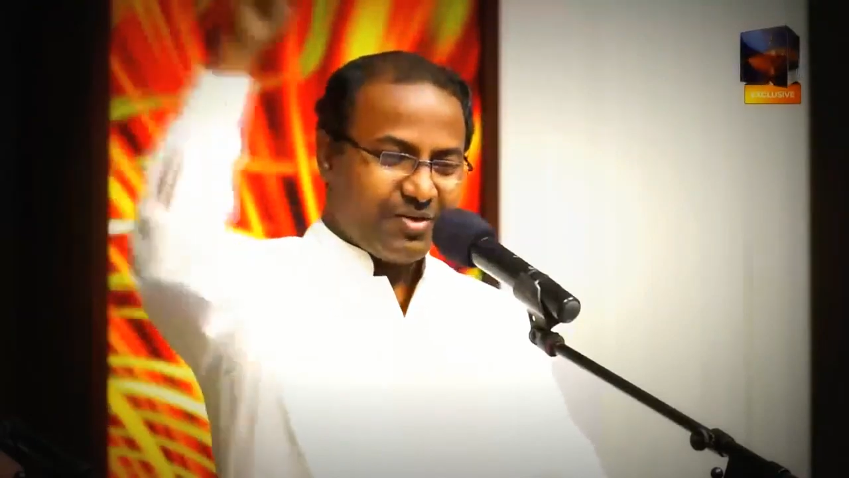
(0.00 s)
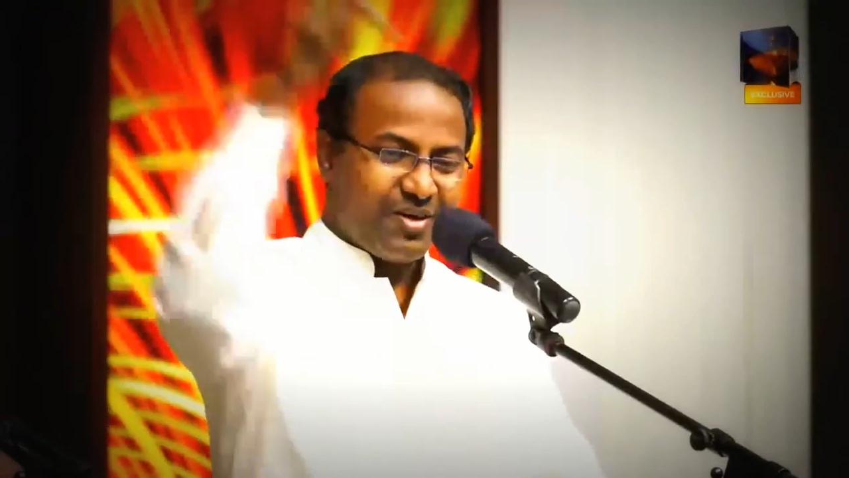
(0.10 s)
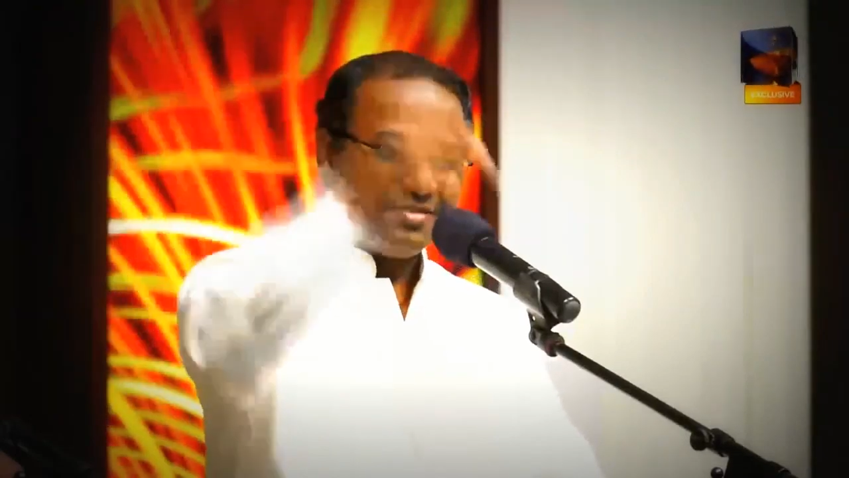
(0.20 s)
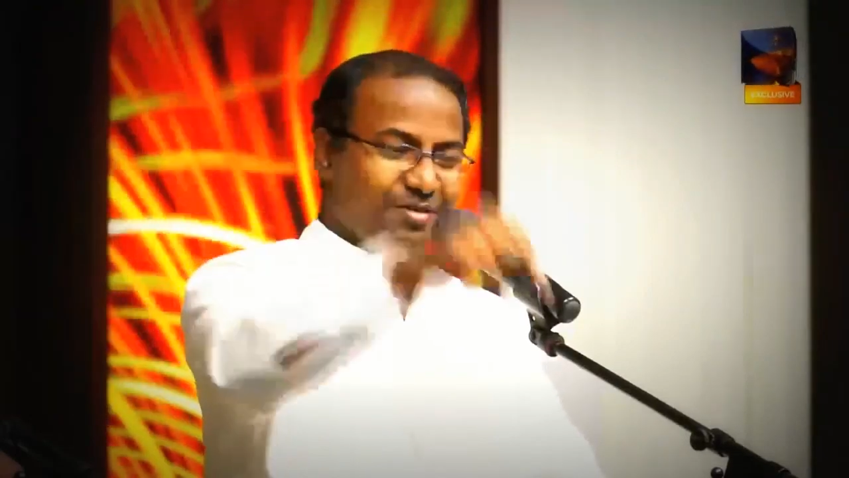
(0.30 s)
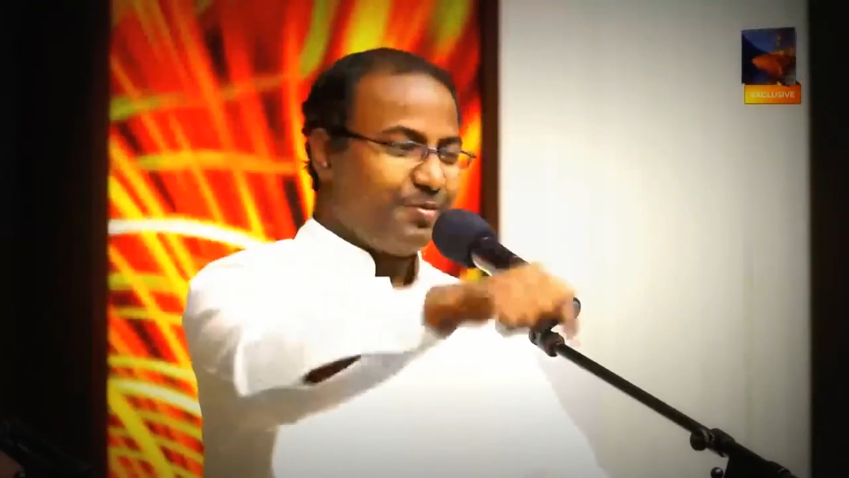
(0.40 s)

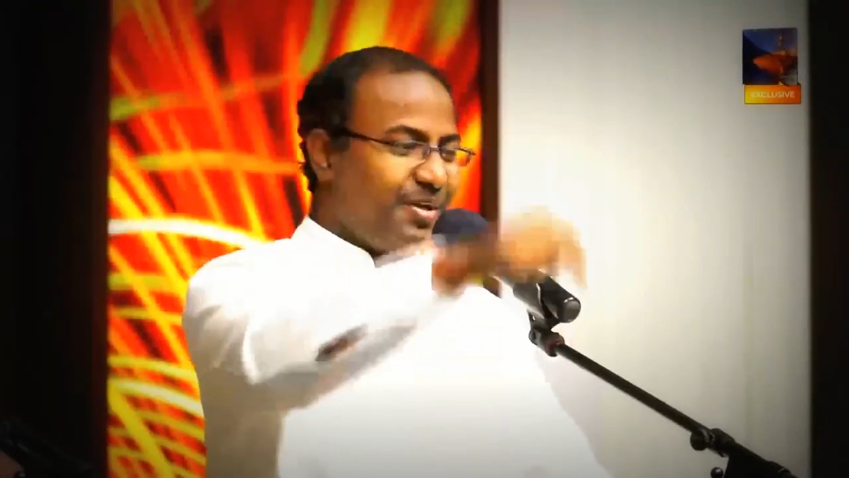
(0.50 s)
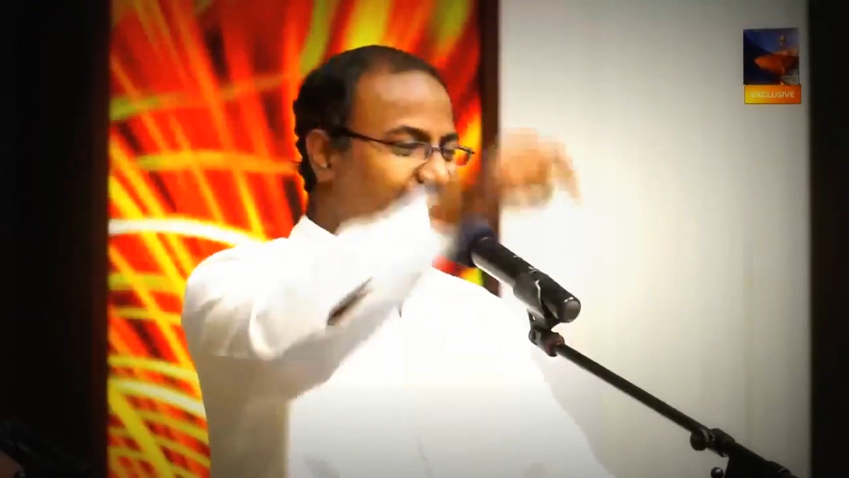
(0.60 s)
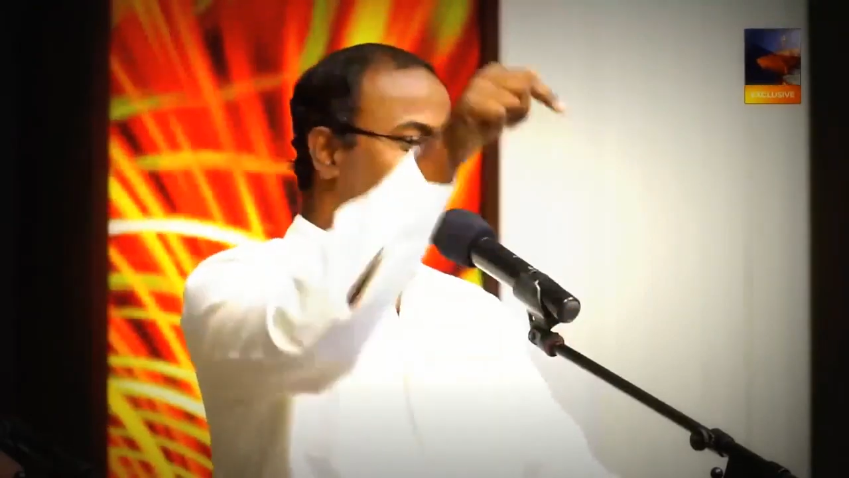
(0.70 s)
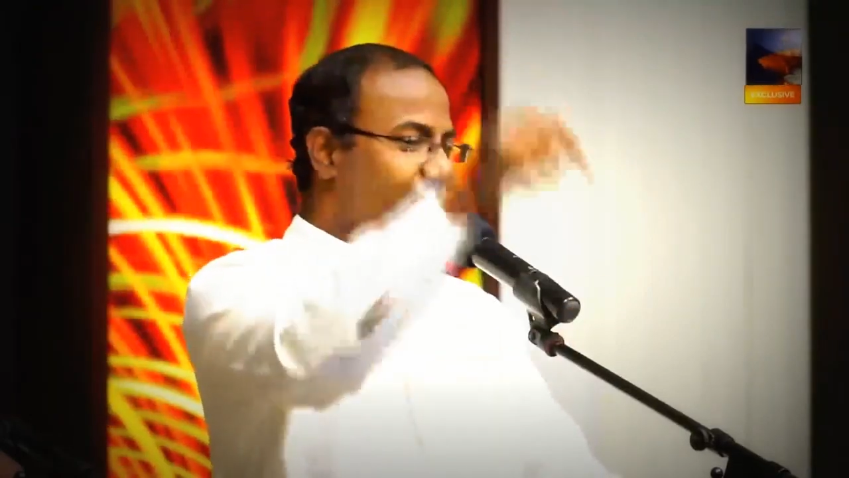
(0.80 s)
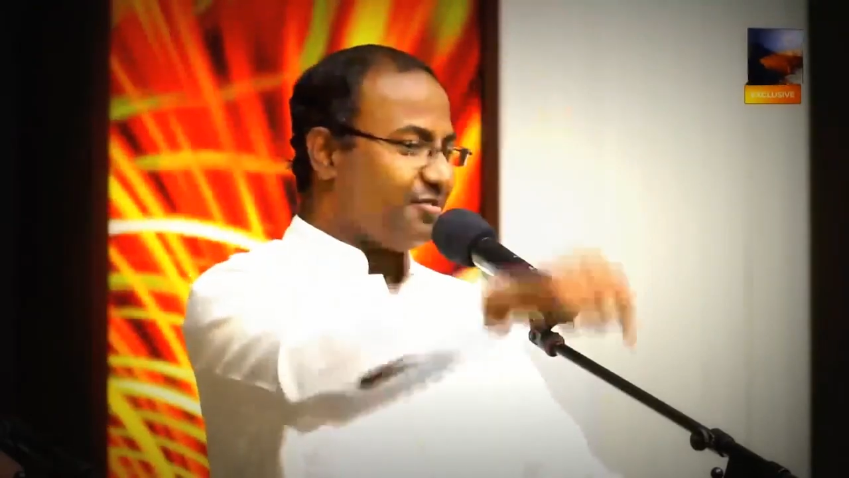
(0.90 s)
God will be
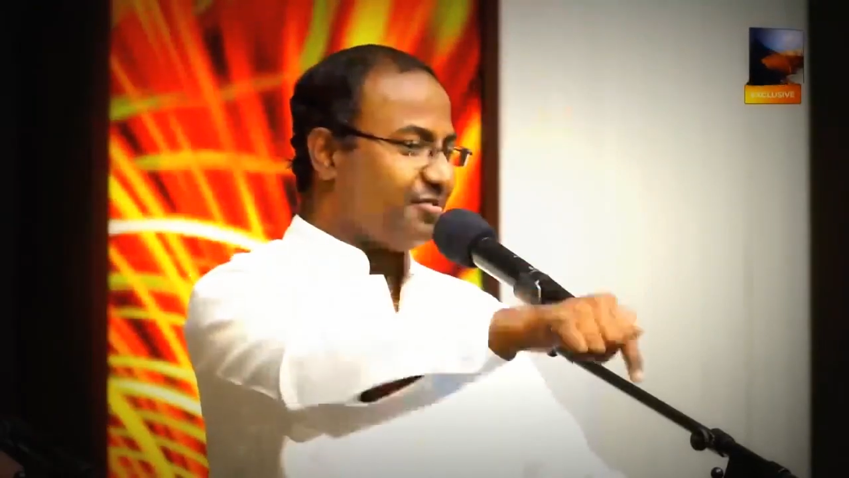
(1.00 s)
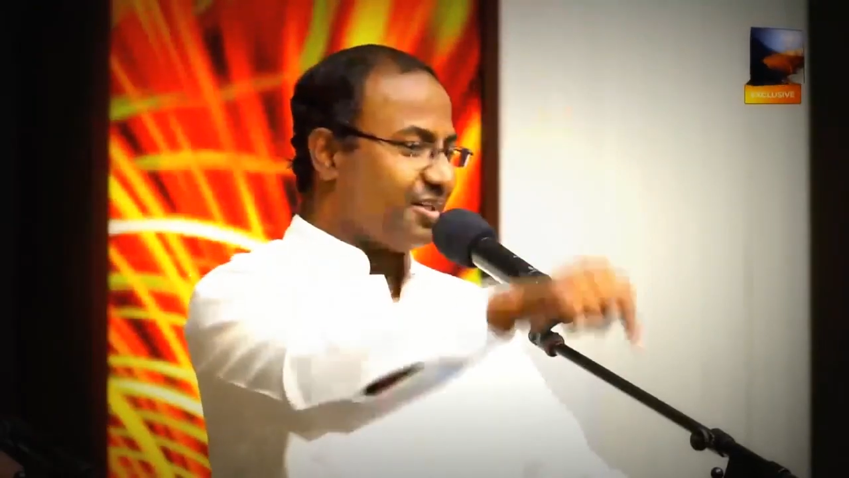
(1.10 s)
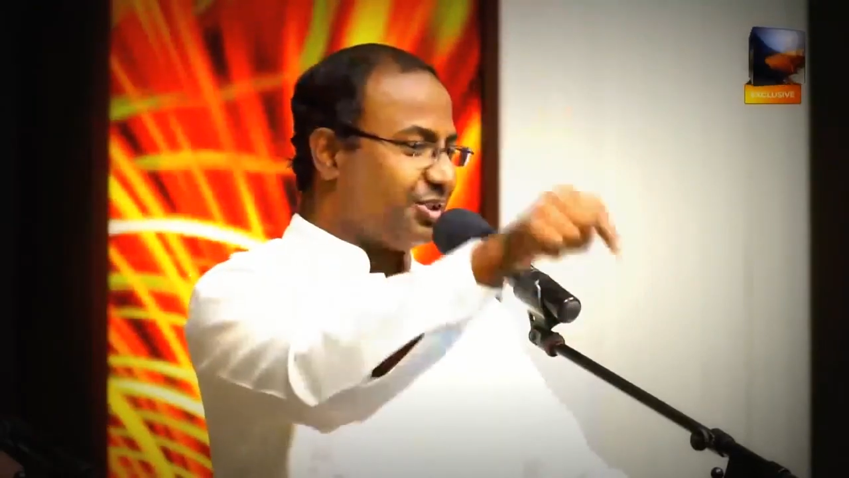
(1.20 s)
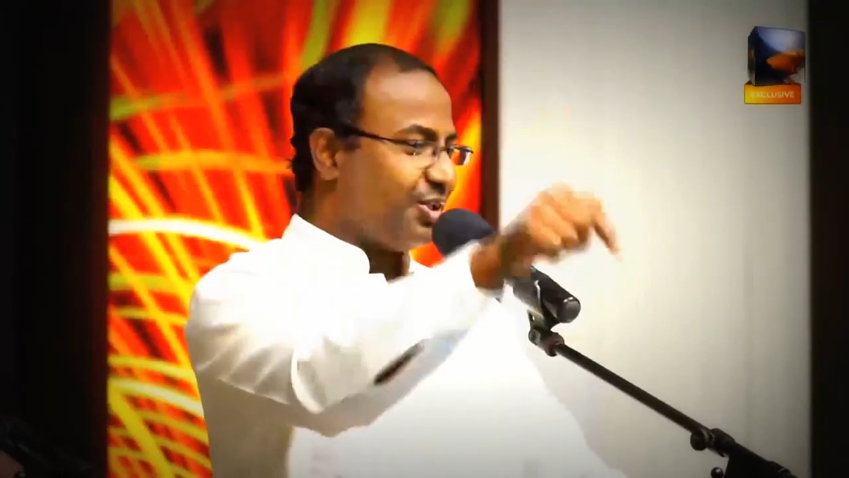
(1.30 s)
a God of our